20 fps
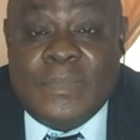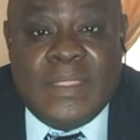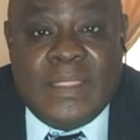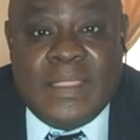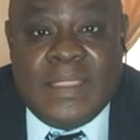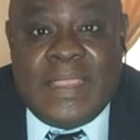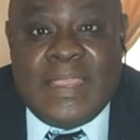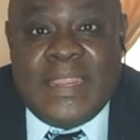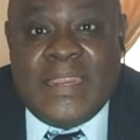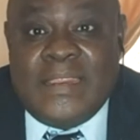
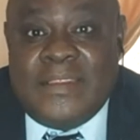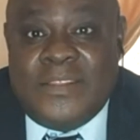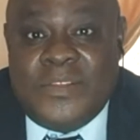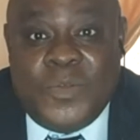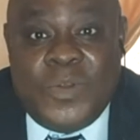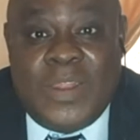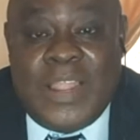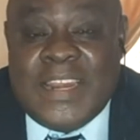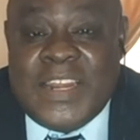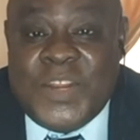Yeah. And
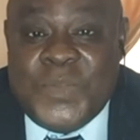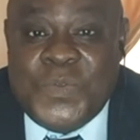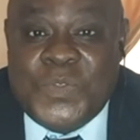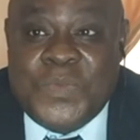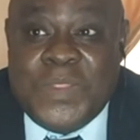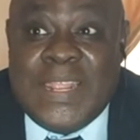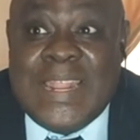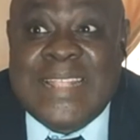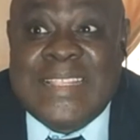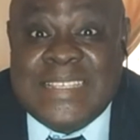you'll agree
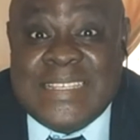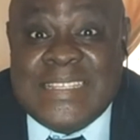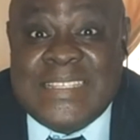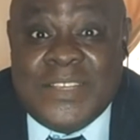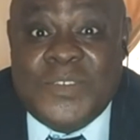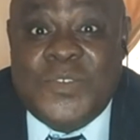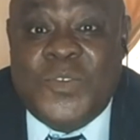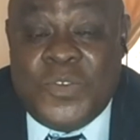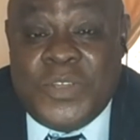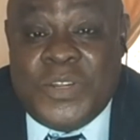with me that is
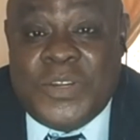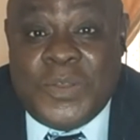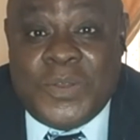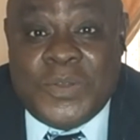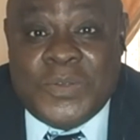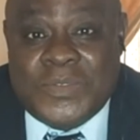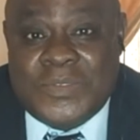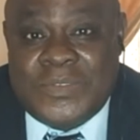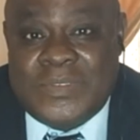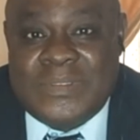still going
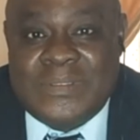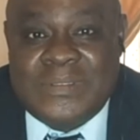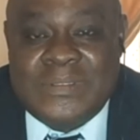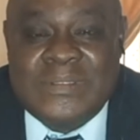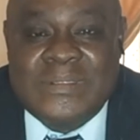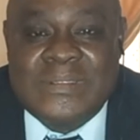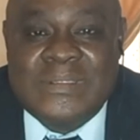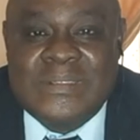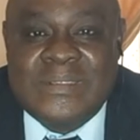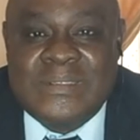on.
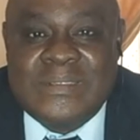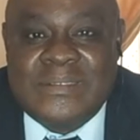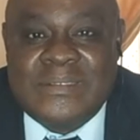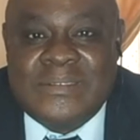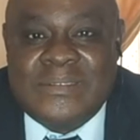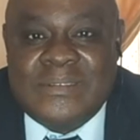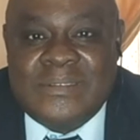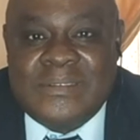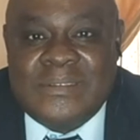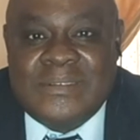Yes,
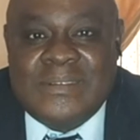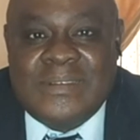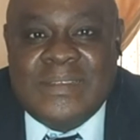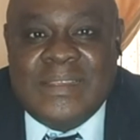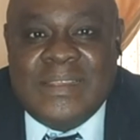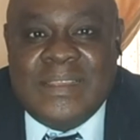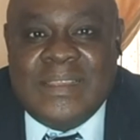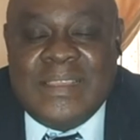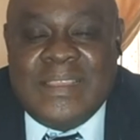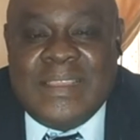yes.
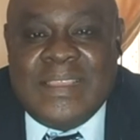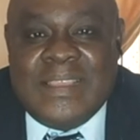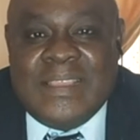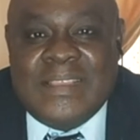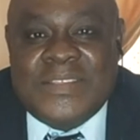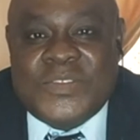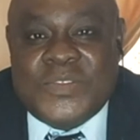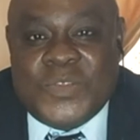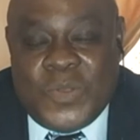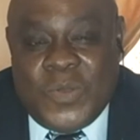
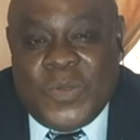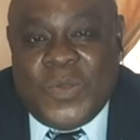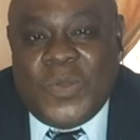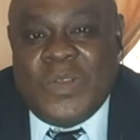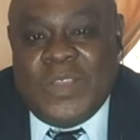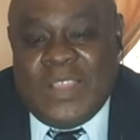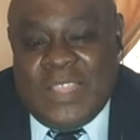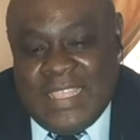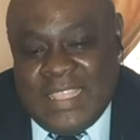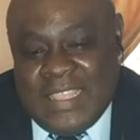
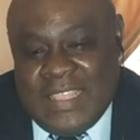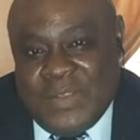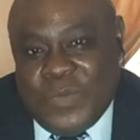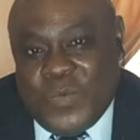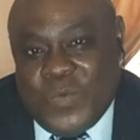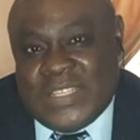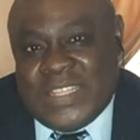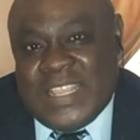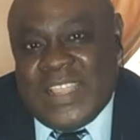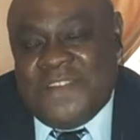So,
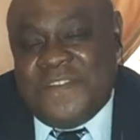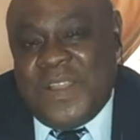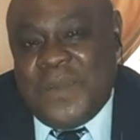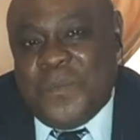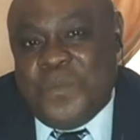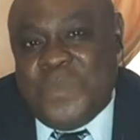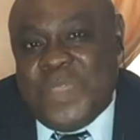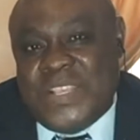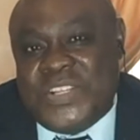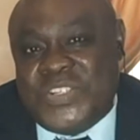whatever
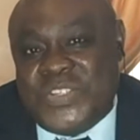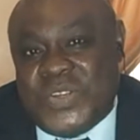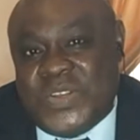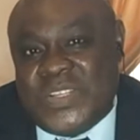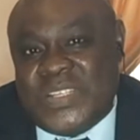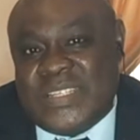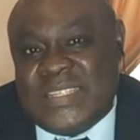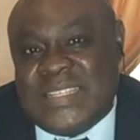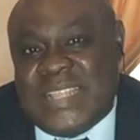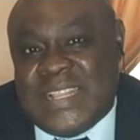
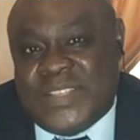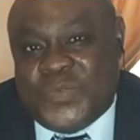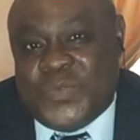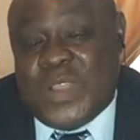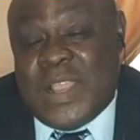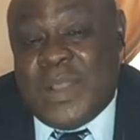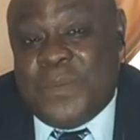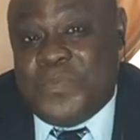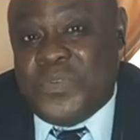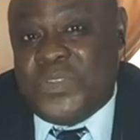measures that
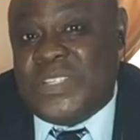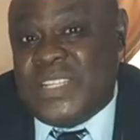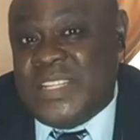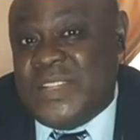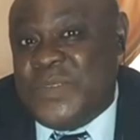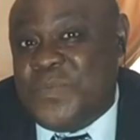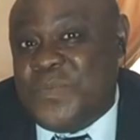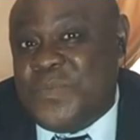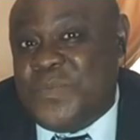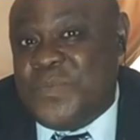we are
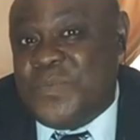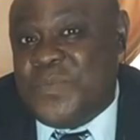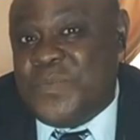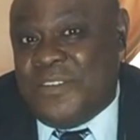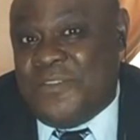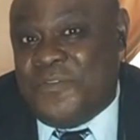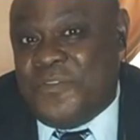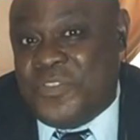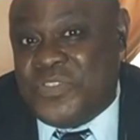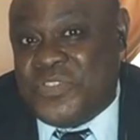putting in place
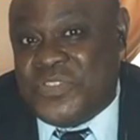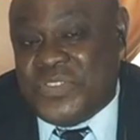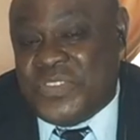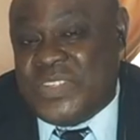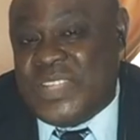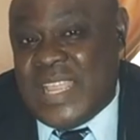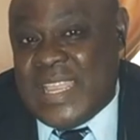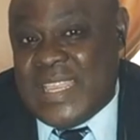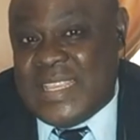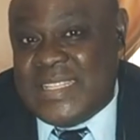now
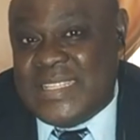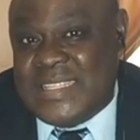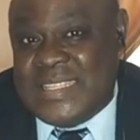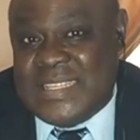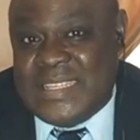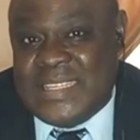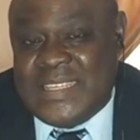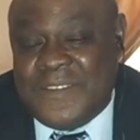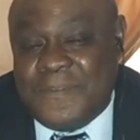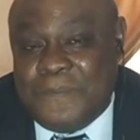for
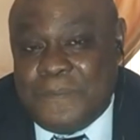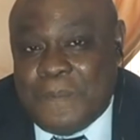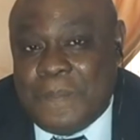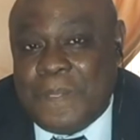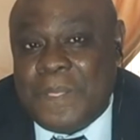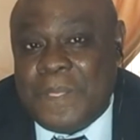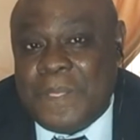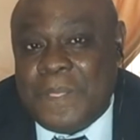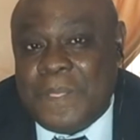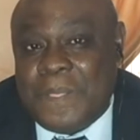society
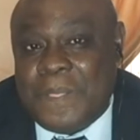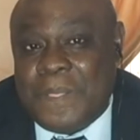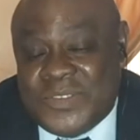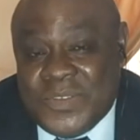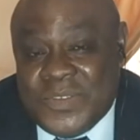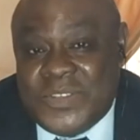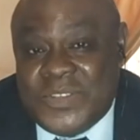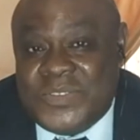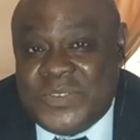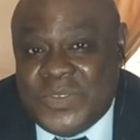
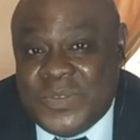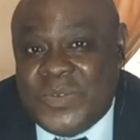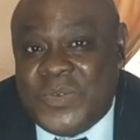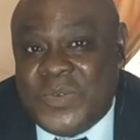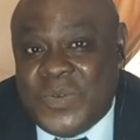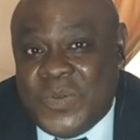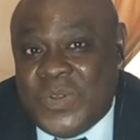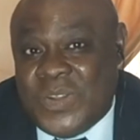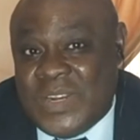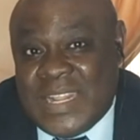is going
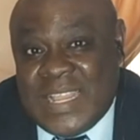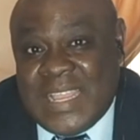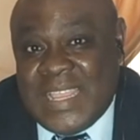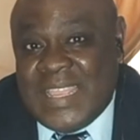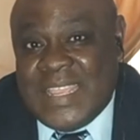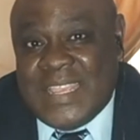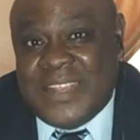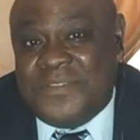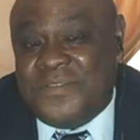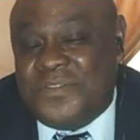to go
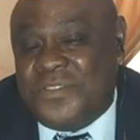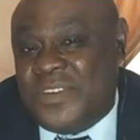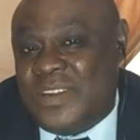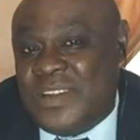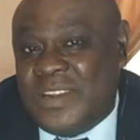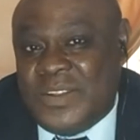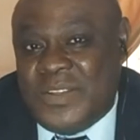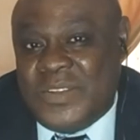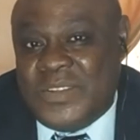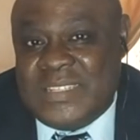on ahead
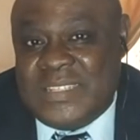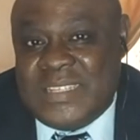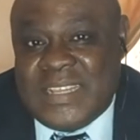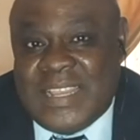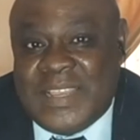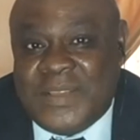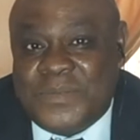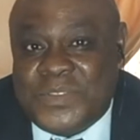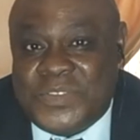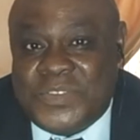for a long
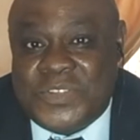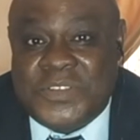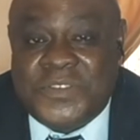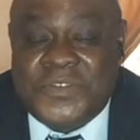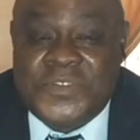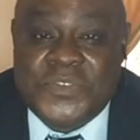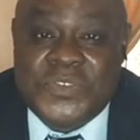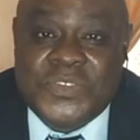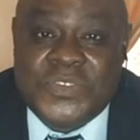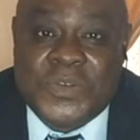time into mm-hmm.
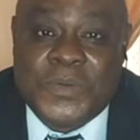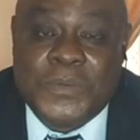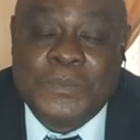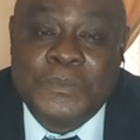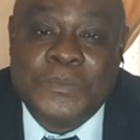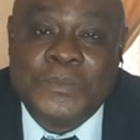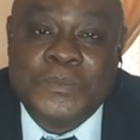the future.